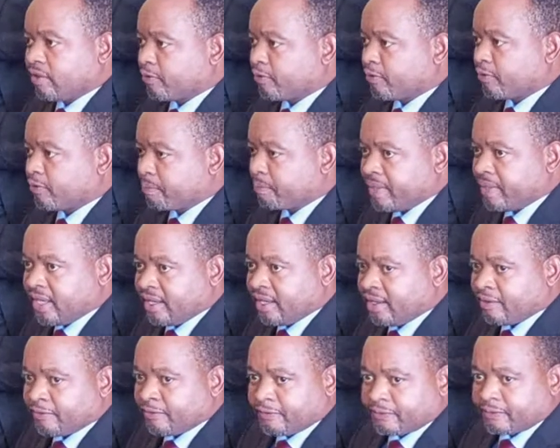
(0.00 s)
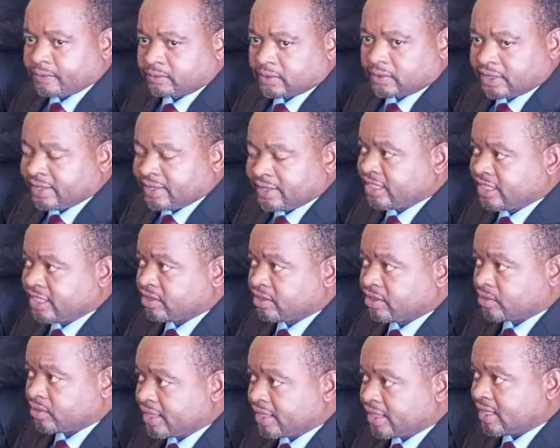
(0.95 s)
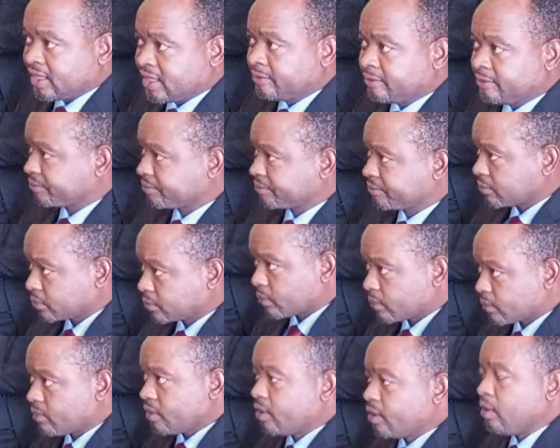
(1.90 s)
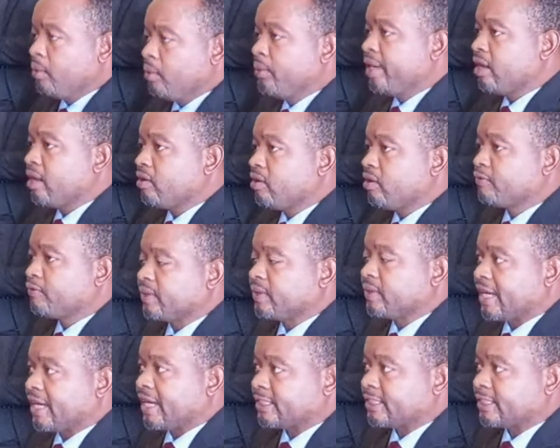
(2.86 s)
for PF registration, we are not for that.